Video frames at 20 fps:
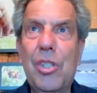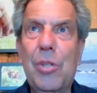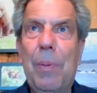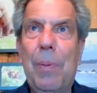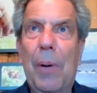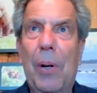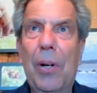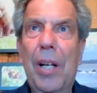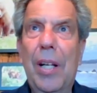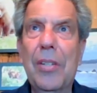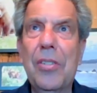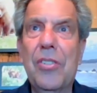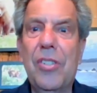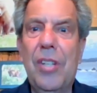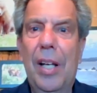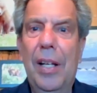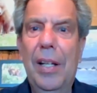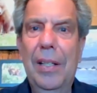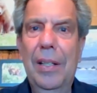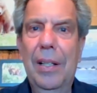
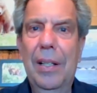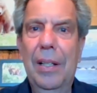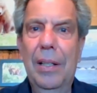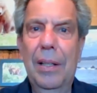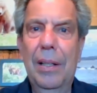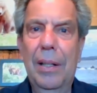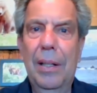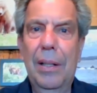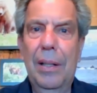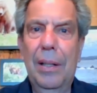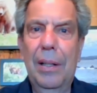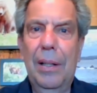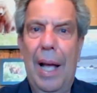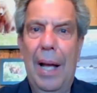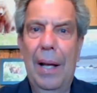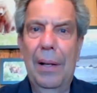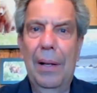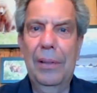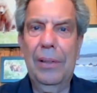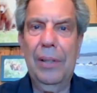experience in
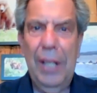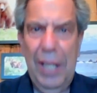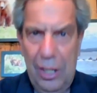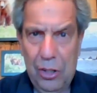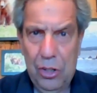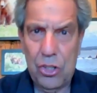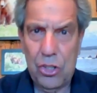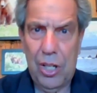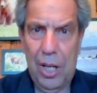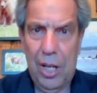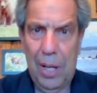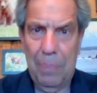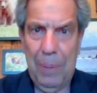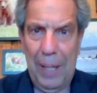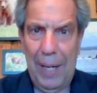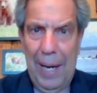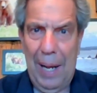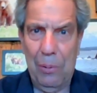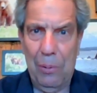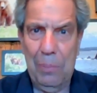
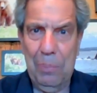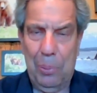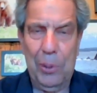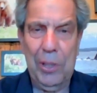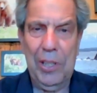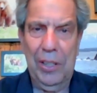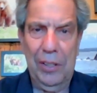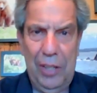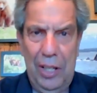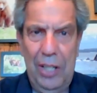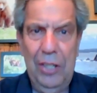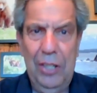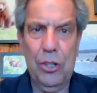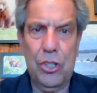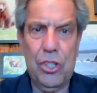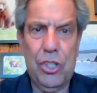leadership and how important